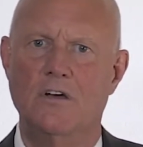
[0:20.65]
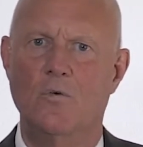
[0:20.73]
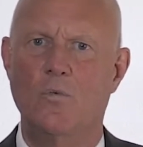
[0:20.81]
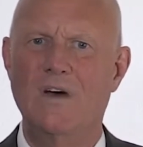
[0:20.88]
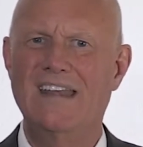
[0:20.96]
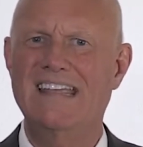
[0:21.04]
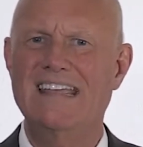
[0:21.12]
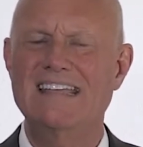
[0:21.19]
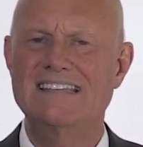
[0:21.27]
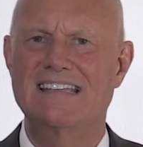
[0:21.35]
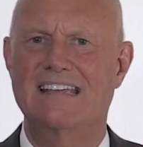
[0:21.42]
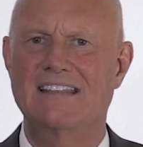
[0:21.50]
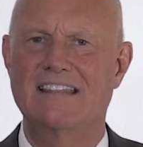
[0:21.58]
What
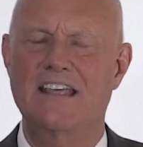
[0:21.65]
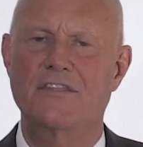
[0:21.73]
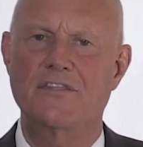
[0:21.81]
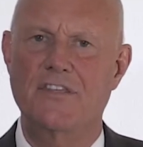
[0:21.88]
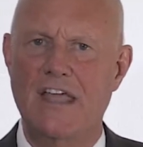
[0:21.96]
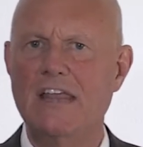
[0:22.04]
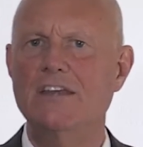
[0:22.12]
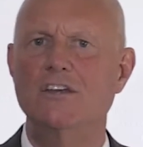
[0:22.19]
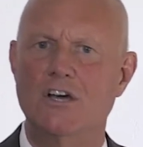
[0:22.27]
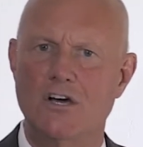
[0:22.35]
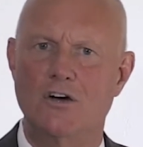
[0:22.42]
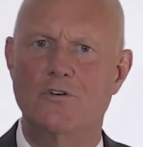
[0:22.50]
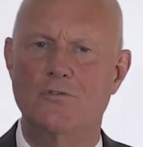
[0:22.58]
is it that they
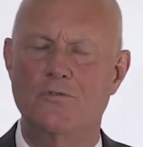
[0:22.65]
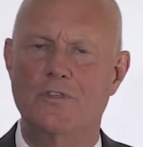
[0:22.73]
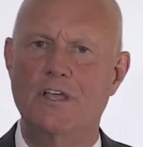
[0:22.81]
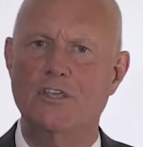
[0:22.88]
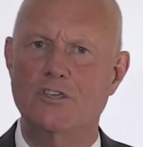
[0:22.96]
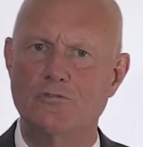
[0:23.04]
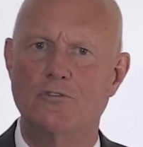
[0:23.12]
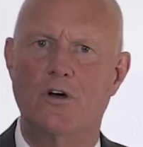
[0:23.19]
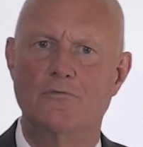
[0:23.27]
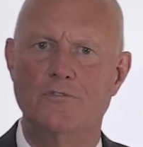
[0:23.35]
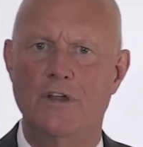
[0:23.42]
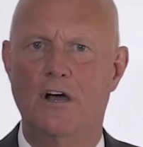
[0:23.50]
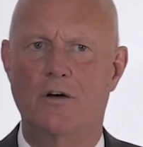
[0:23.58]
know that you
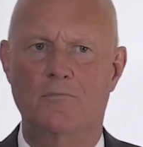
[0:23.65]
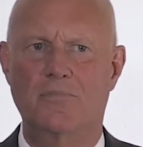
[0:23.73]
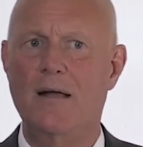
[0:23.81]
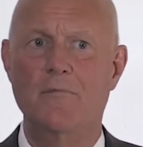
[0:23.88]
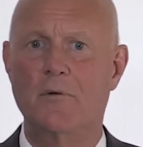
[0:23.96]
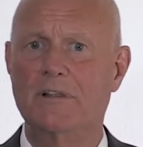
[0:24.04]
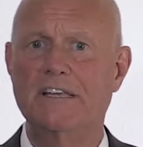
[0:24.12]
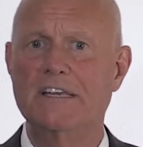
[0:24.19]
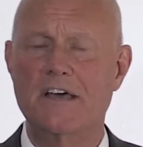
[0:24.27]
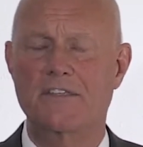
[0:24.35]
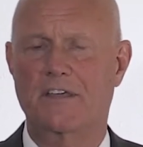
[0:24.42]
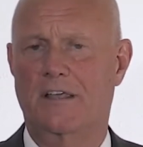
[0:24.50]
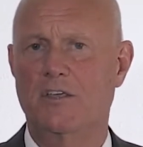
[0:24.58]
don't know? Probably
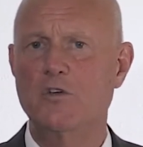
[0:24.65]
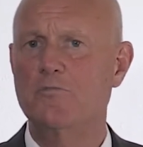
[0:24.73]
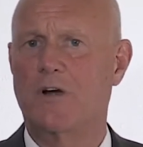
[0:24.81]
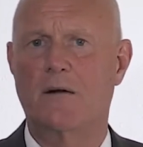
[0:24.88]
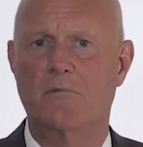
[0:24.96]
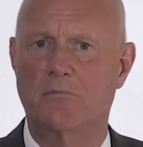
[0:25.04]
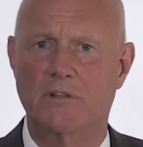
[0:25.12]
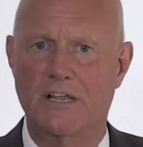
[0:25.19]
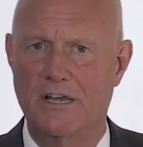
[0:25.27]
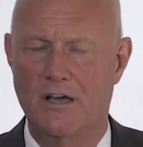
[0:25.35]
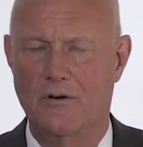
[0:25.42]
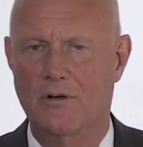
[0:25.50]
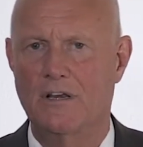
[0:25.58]
nothing. You probably
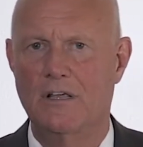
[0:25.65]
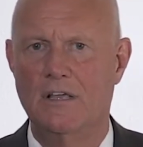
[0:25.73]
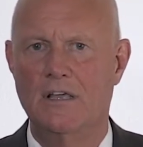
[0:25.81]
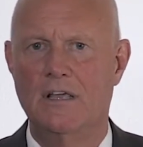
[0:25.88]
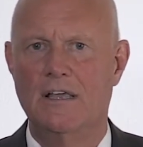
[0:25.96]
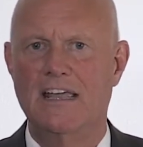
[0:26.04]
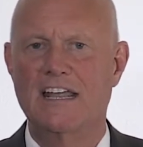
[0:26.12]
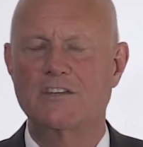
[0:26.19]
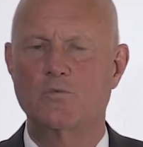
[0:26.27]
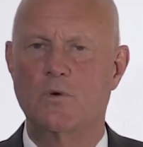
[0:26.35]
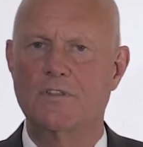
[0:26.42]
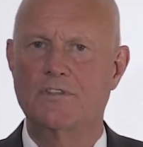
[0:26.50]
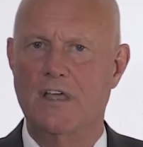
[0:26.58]
know it.
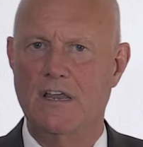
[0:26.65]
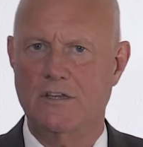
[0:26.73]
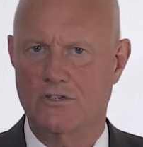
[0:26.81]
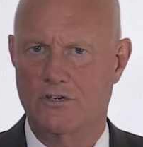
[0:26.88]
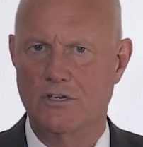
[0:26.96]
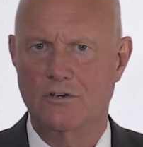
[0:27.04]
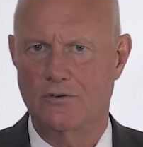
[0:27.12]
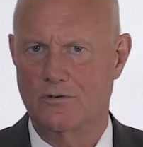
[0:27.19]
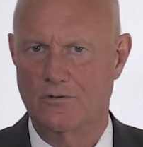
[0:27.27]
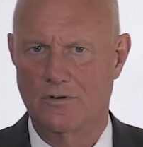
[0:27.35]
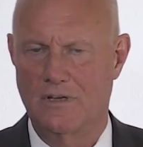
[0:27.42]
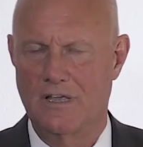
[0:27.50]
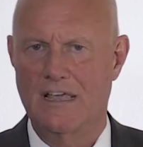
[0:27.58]
It's what they
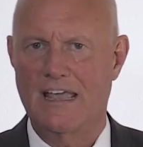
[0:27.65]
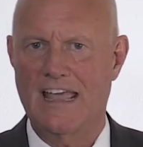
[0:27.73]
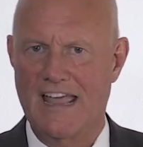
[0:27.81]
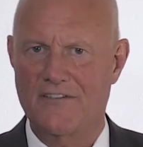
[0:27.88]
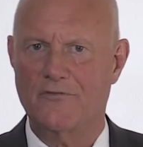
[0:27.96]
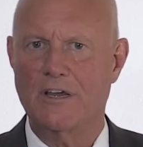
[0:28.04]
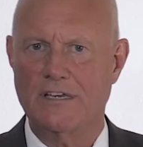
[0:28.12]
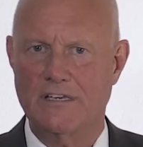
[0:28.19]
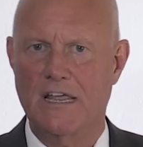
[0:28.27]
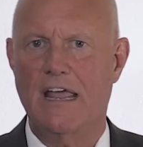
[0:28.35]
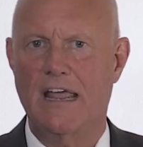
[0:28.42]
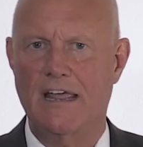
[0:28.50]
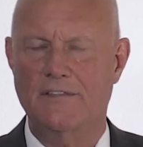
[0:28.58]
do every
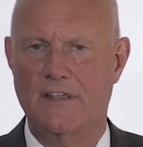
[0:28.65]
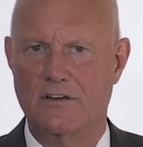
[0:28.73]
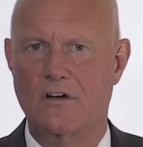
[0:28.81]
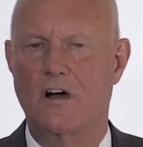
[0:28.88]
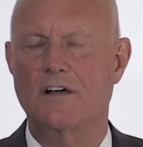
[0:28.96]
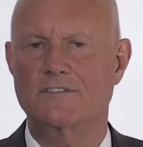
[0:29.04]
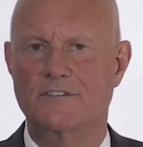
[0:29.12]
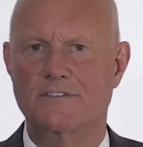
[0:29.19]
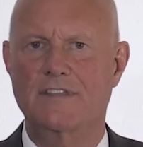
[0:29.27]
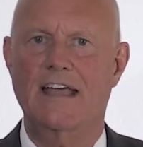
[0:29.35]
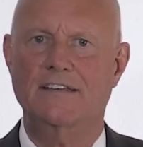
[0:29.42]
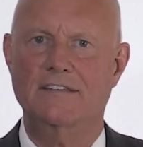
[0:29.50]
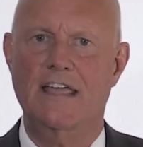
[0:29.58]
day that causes
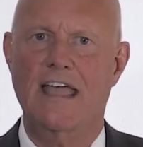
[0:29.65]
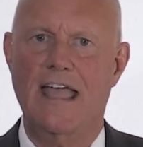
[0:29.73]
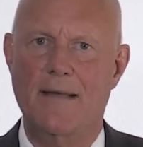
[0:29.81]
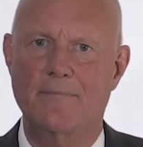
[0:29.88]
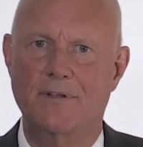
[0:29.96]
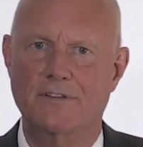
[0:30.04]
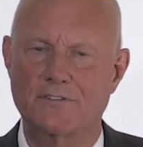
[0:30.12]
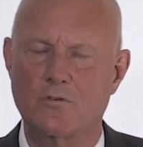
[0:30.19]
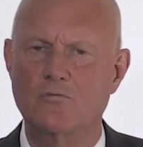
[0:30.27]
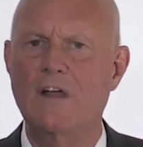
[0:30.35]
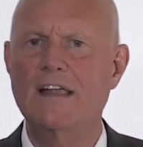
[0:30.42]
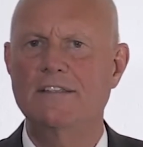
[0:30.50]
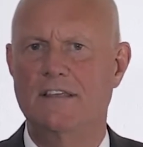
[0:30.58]
that to happen. So
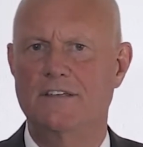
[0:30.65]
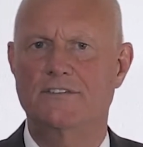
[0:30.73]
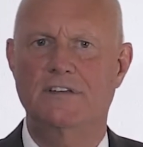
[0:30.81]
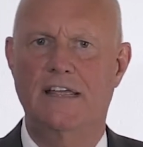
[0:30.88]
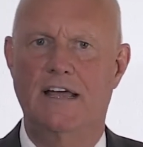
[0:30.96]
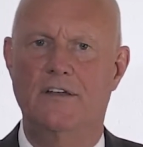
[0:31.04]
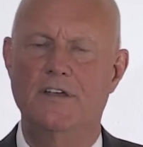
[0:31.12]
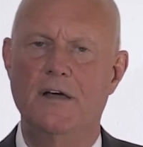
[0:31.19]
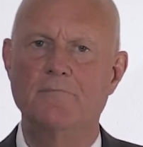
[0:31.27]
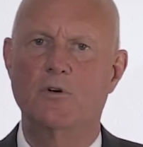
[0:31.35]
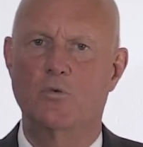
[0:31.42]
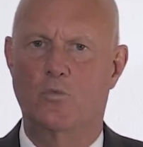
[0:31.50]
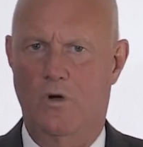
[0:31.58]
write these down.
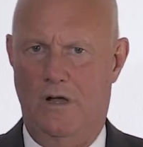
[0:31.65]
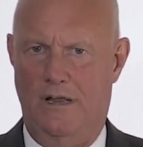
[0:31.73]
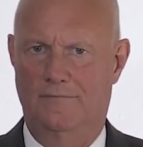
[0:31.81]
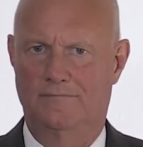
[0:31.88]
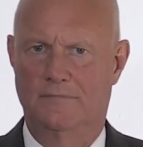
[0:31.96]
Number one,